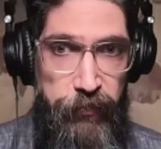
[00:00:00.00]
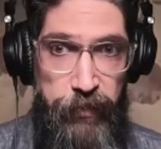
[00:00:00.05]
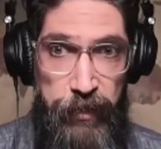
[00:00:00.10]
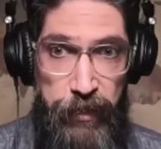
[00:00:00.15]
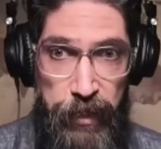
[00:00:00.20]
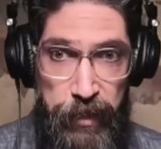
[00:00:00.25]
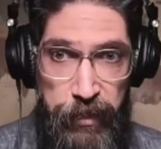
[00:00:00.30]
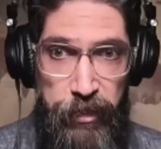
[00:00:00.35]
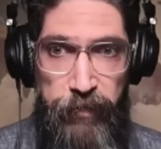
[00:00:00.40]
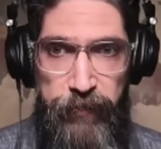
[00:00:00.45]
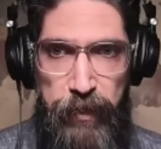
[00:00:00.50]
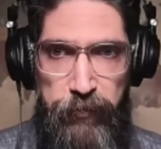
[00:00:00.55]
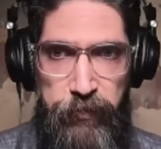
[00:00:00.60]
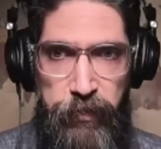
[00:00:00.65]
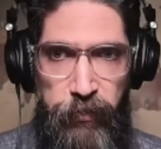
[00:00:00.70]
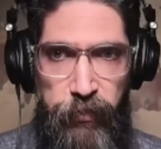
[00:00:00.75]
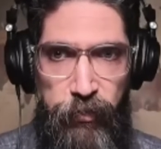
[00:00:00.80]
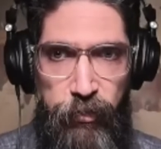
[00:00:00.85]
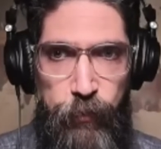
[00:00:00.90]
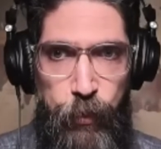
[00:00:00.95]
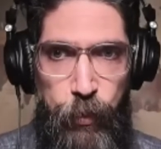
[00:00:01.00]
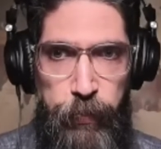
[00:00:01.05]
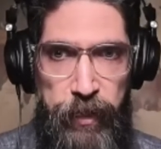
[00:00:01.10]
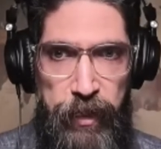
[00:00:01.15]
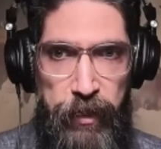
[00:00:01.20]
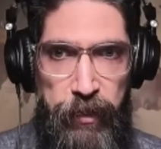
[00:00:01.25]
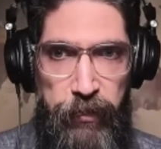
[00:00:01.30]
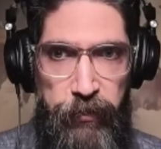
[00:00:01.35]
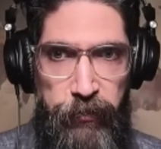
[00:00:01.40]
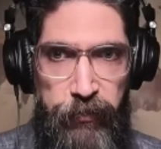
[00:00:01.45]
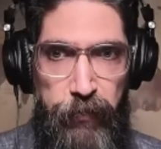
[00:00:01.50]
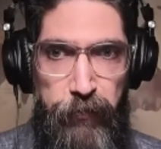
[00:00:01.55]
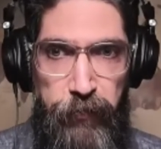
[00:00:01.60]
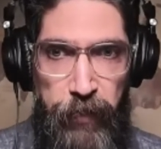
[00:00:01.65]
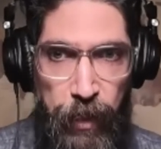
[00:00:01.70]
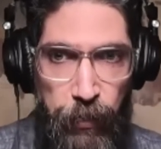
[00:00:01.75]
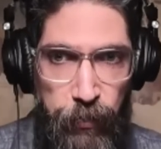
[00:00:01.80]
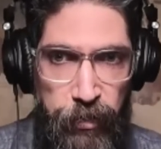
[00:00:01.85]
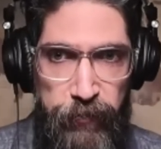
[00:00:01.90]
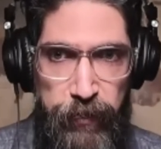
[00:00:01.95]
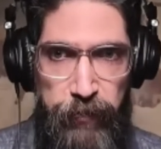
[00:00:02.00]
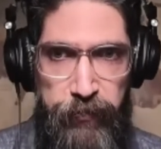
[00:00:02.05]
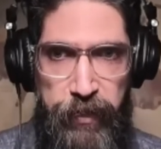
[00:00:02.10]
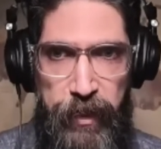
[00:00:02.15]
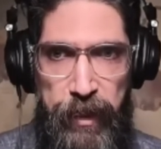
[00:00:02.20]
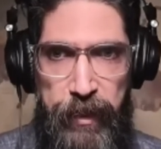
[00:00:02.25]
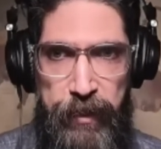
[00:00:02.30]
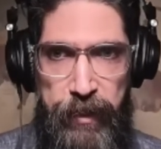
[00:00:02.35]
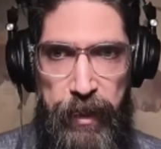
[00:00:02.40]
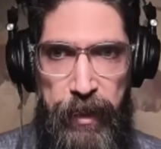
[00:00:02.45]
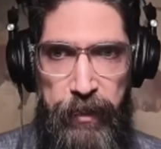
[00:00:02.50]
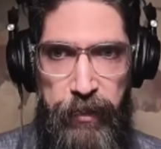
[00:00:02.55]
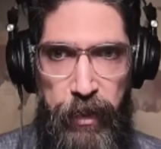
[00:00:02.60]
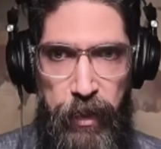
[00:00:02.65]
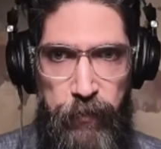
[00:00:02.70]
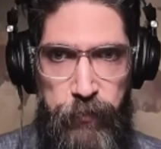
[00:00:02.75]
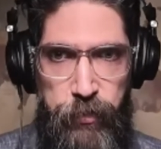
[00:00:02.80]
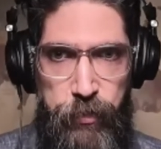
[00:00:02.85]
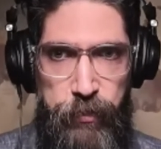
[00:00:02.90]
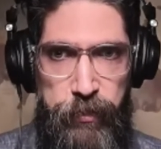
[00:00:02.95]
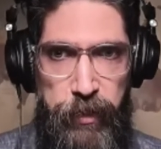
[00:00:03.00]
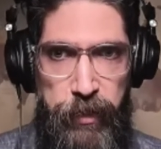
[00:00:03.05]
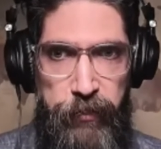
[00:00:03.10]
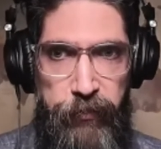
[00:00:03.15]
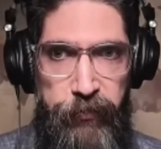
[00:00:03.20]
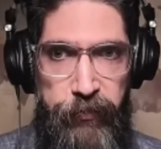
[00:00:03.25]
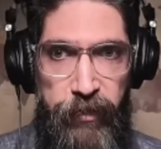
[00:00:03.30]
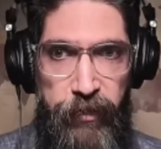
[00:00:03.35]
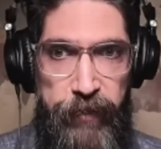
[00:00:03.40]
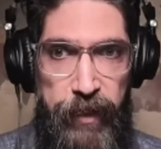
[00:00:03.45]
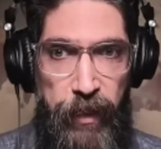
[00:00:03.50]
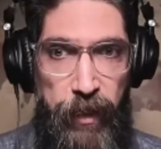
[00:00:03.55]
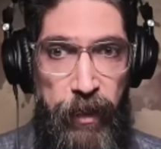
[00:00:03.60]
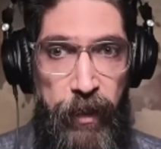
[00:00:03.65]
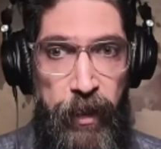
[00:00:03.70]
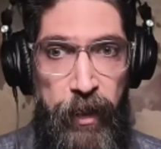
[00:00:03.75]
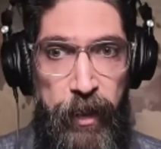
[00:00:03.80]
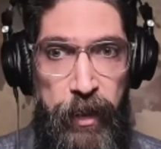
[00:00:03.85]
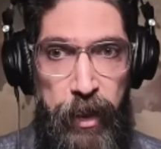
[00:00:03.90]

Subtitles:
The leader of this group is the founder of the al-Qaeda offshoot in Syria.